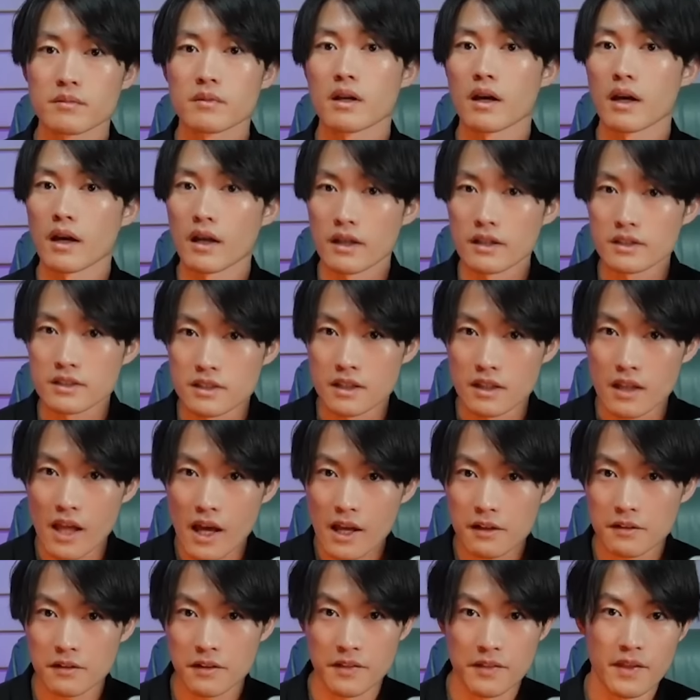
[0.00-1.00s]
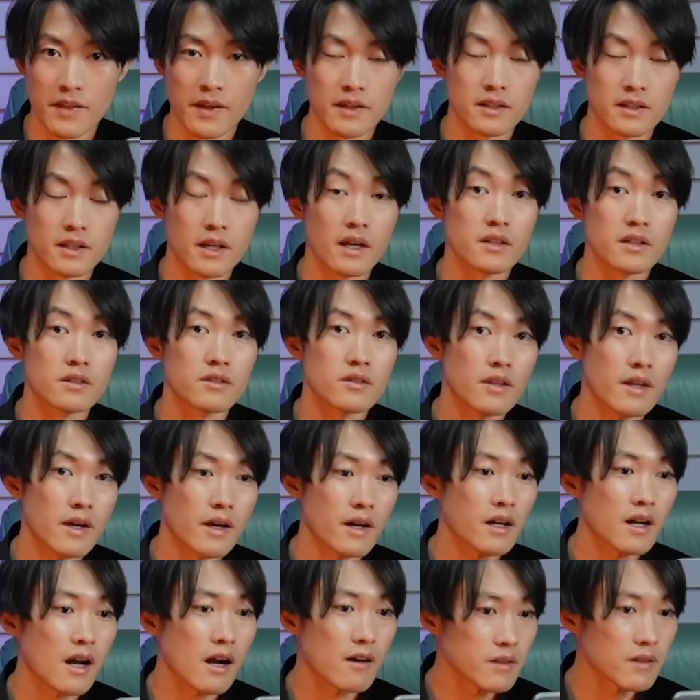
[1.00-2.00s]
It's likely they gained their
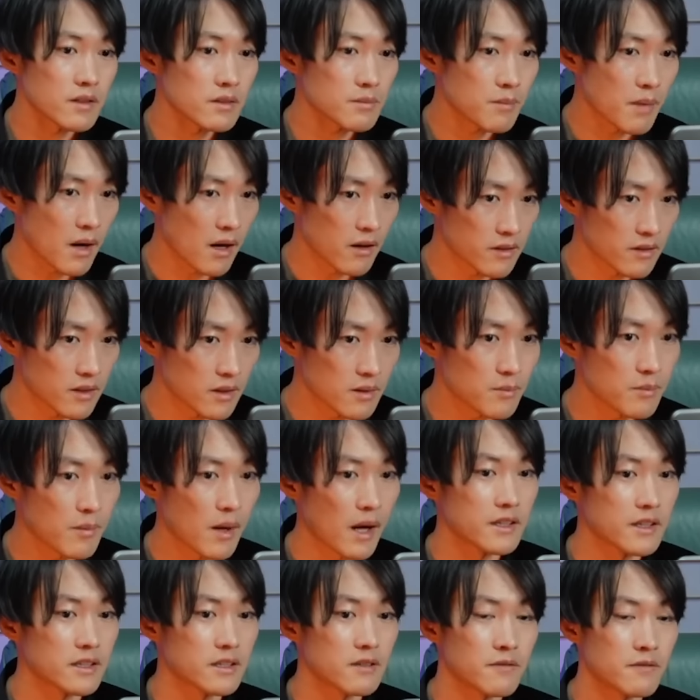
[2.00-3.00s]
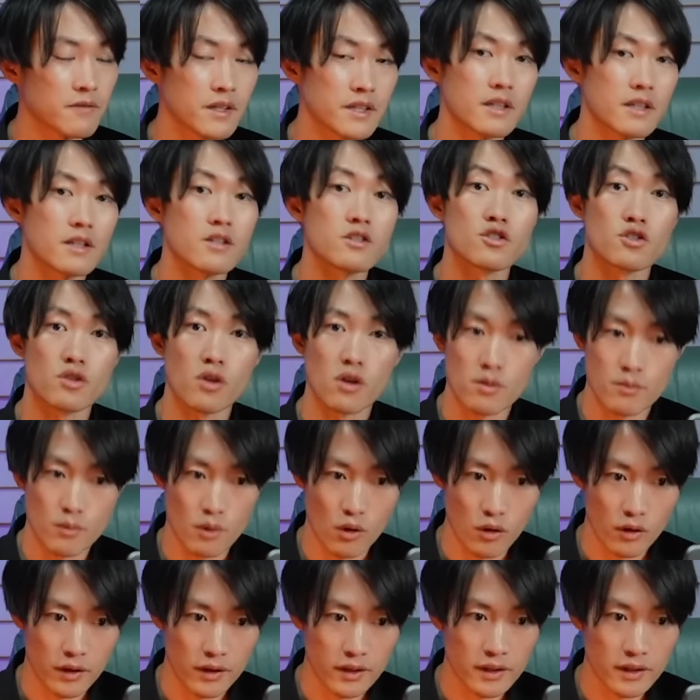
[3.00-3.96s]
current power by defeating Joy Boy,